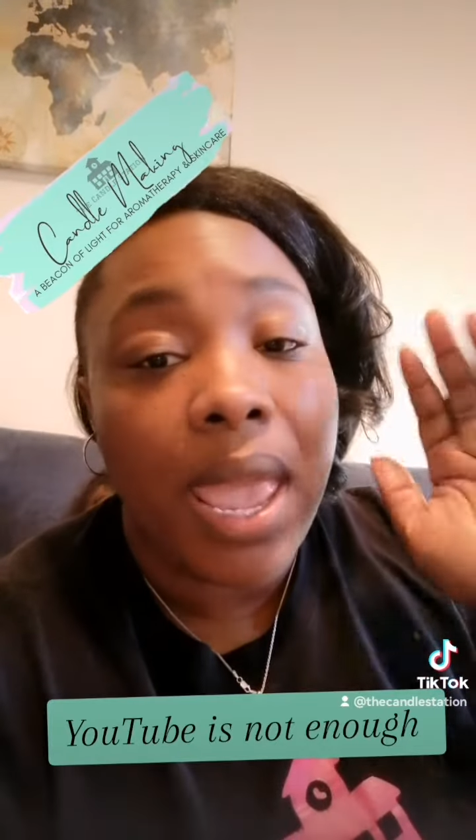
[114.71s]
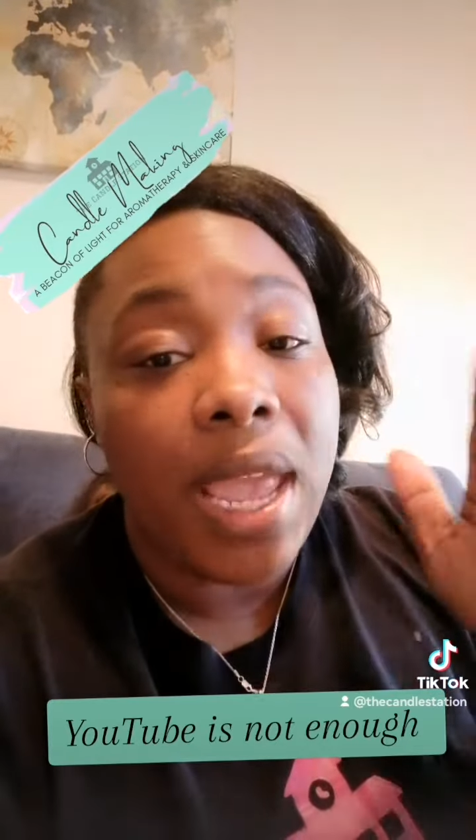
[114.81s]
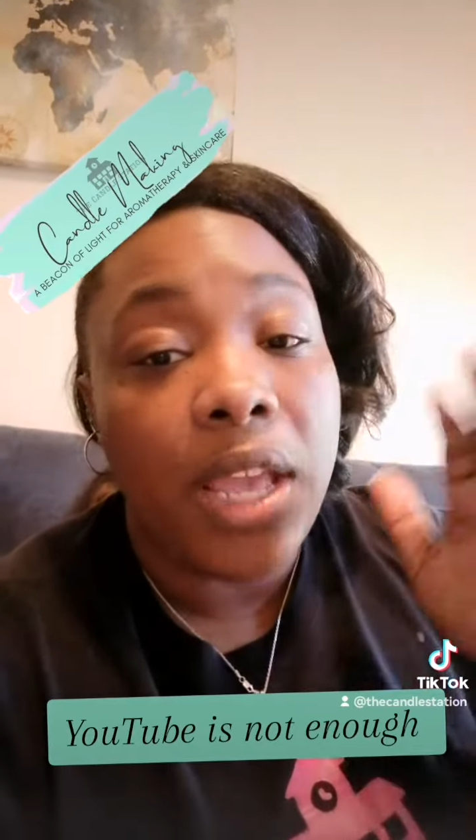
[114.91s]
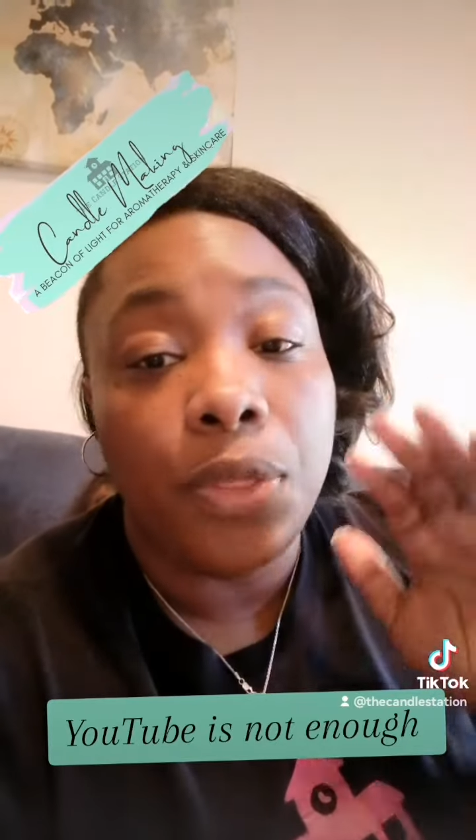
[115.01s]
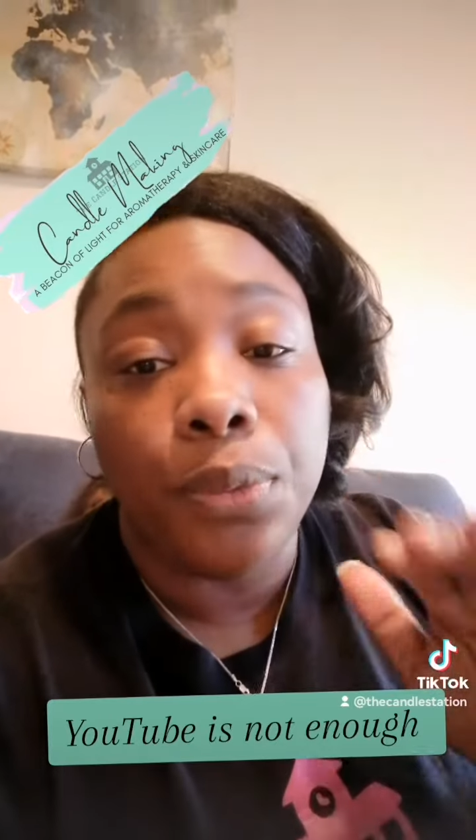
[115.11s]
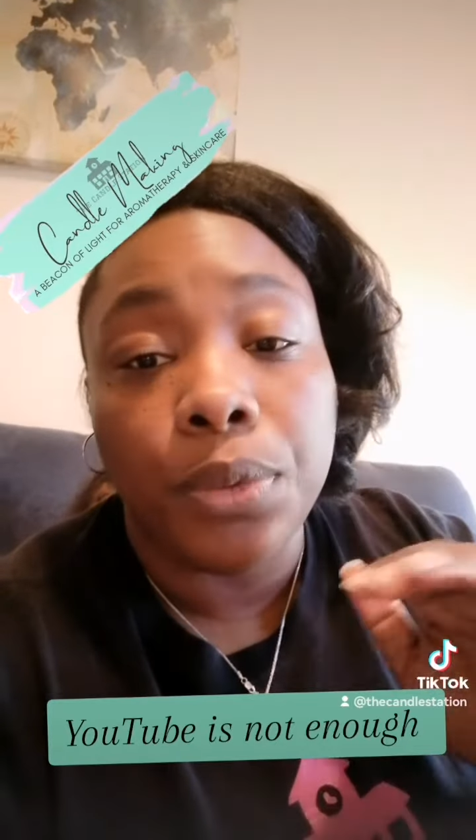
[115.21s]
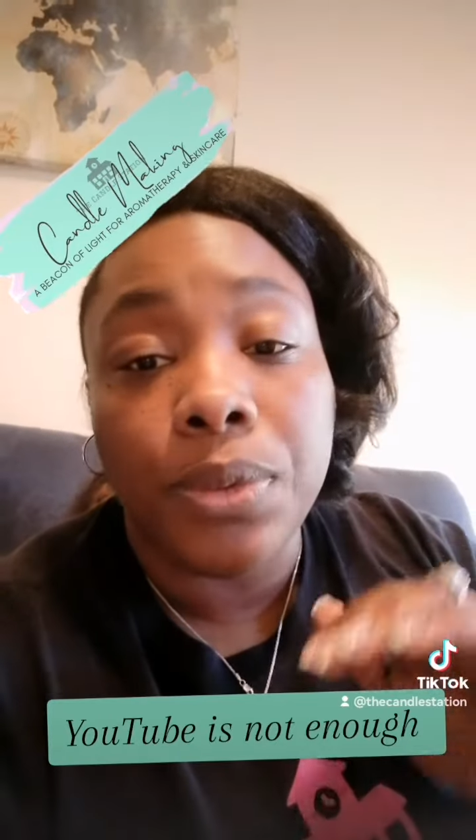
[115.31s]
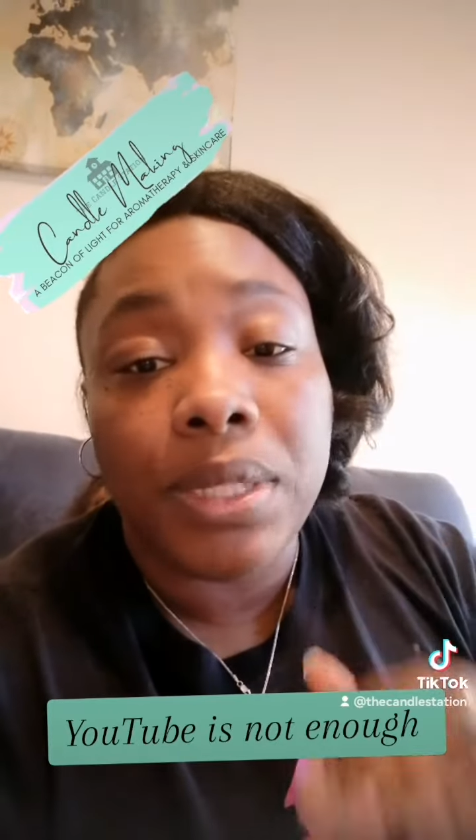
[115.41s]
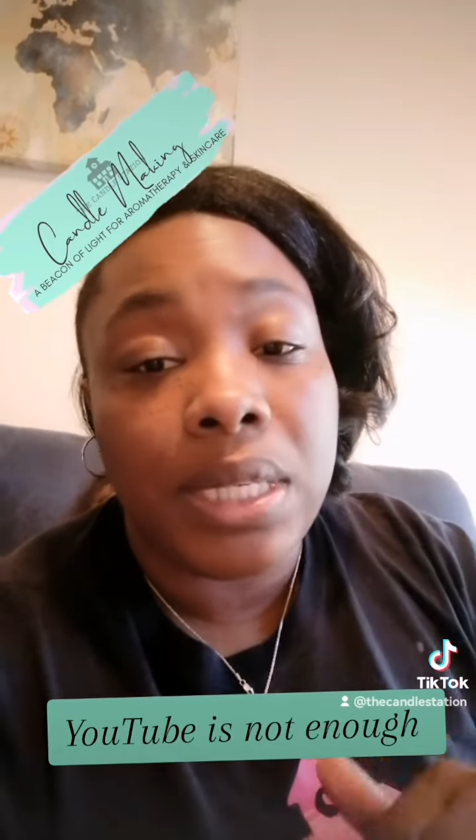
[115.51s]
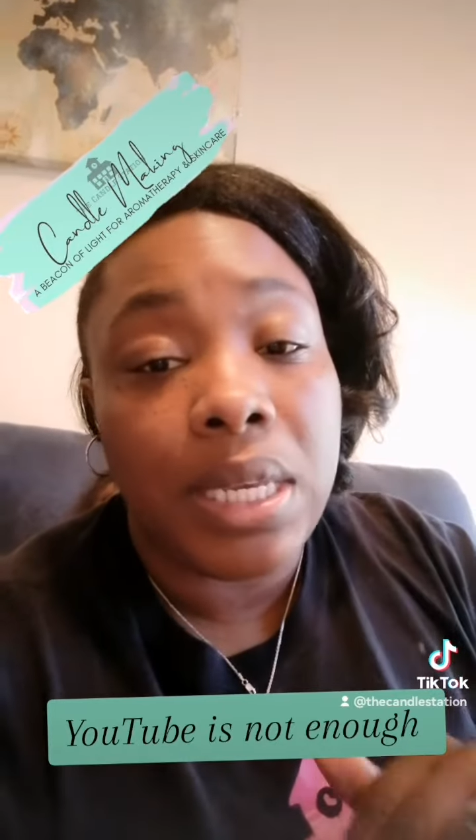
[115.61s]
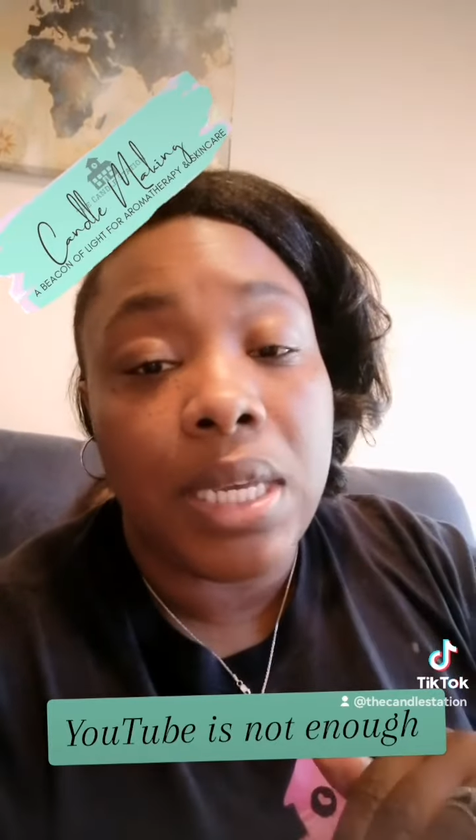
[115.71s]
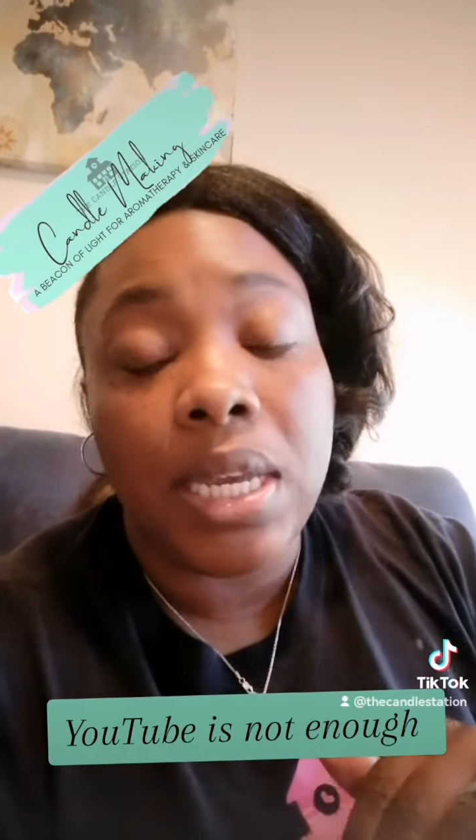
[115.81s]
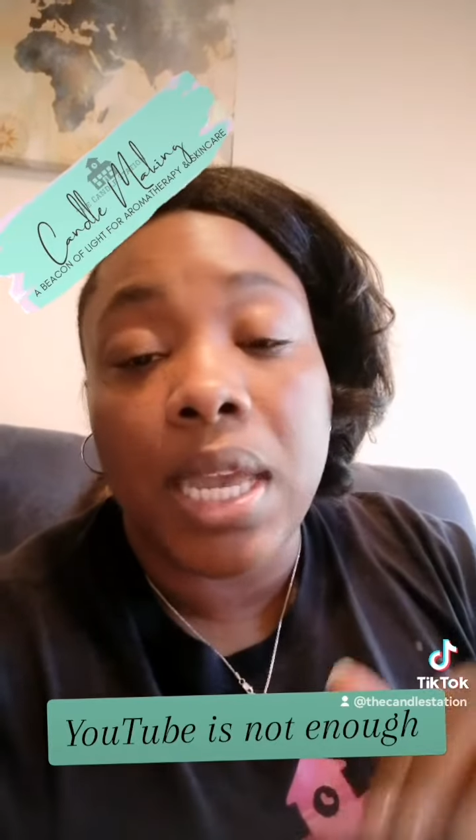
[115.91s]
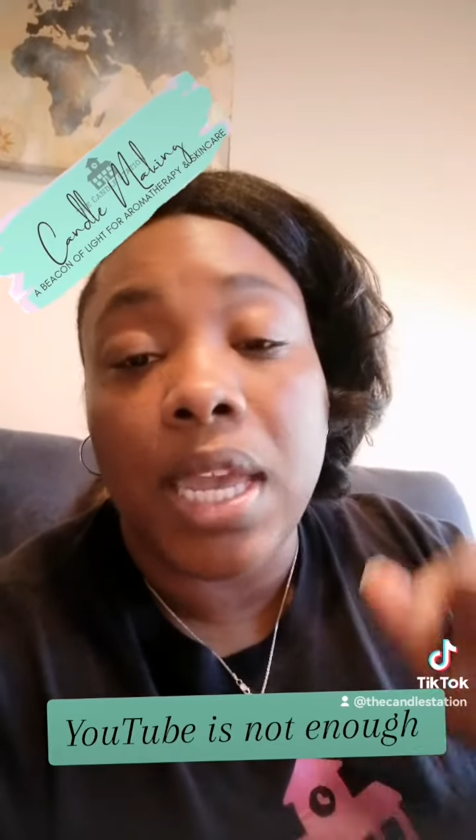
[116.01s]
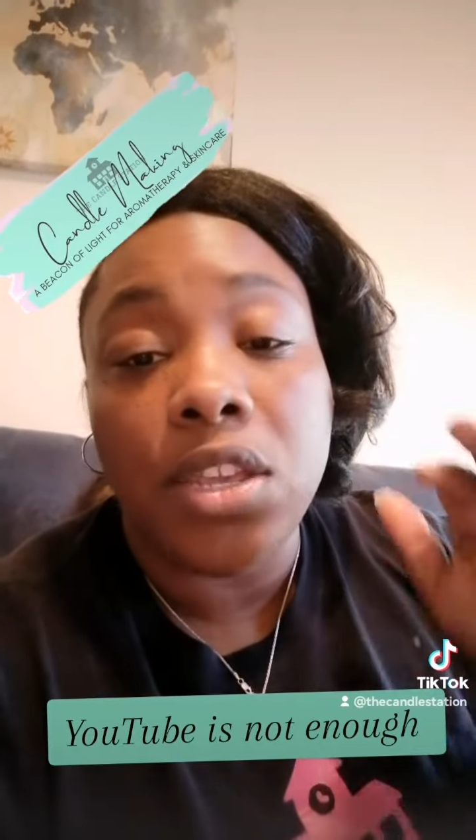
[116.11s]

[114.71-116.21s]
A through Z,